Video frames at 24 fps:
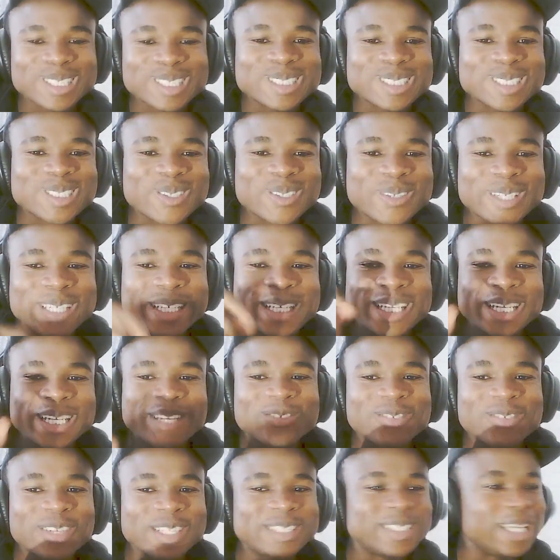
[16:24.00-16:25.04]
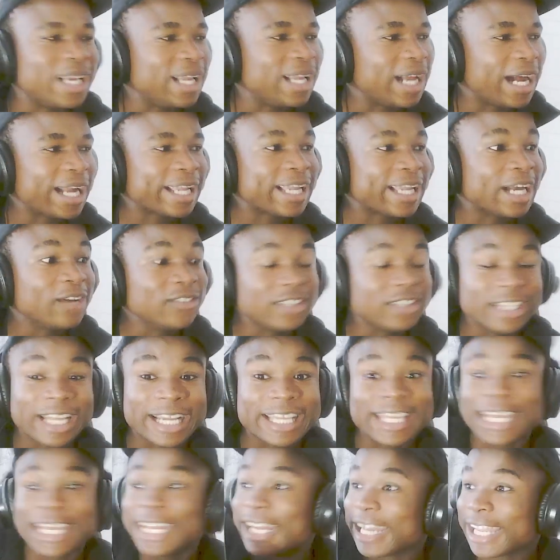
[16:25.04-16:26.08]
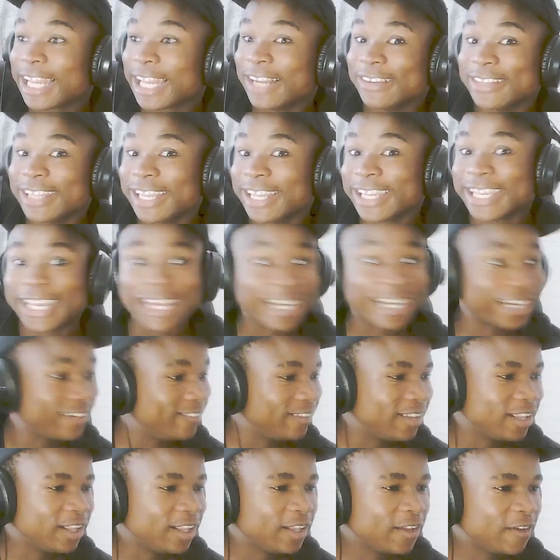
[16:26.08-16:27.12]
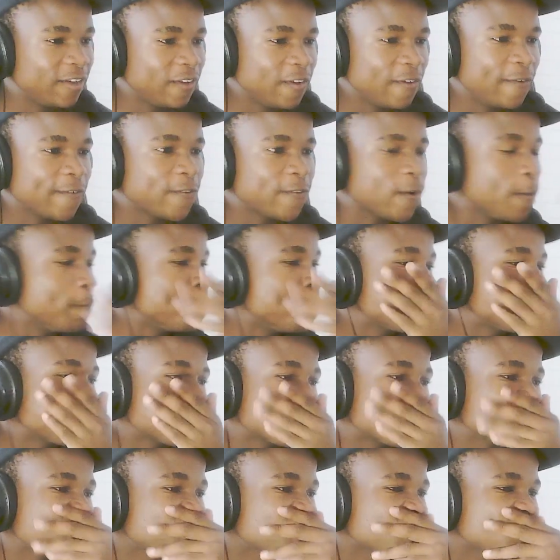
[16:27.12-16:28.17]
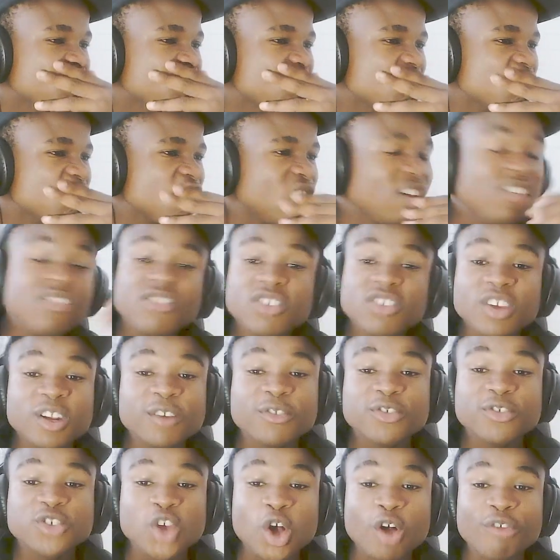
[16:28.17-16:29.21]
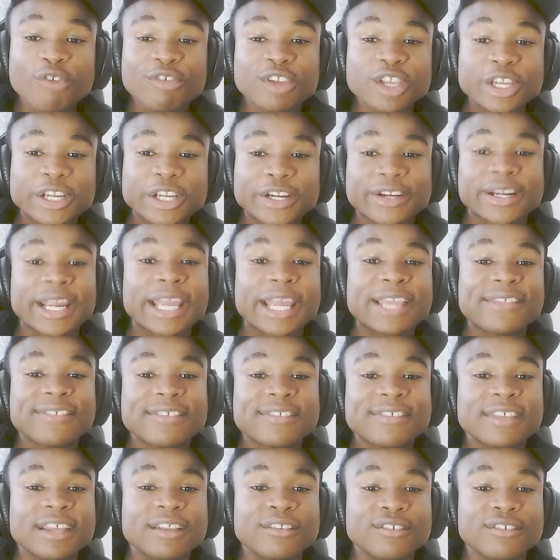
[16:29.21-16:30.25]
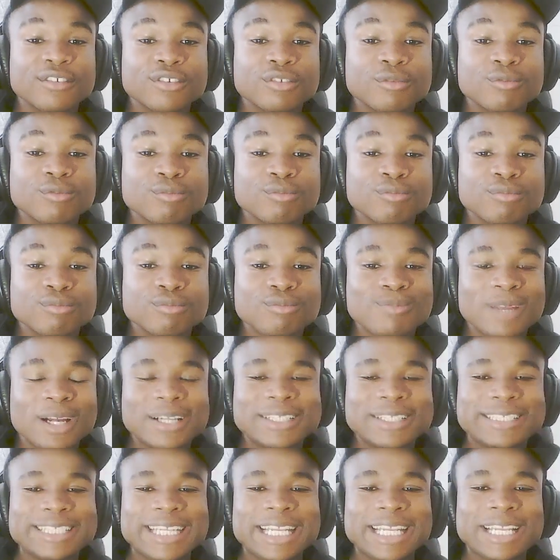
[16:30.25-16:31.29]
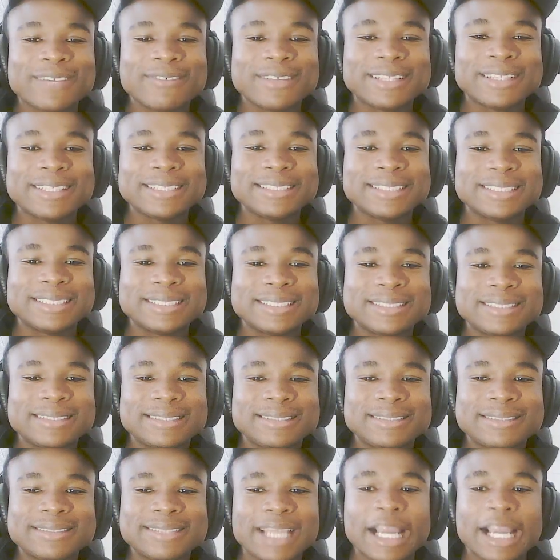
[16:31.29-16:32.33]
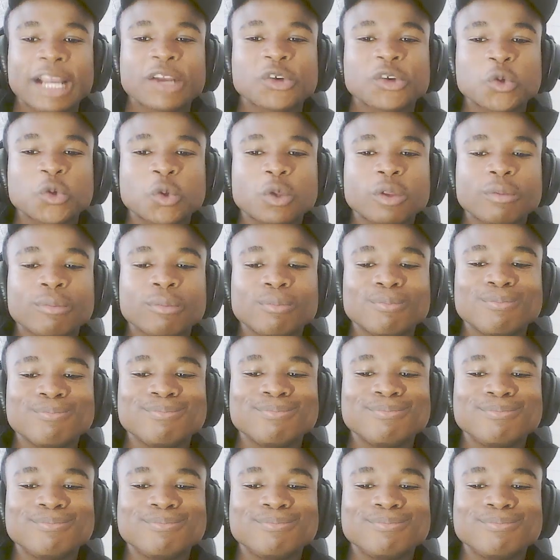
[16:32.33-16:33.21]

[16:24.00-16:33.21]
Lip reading: So he can literally say, "I counted that cat, I counted that cat, I counted." So instead of solving cases and not dealing with his sexual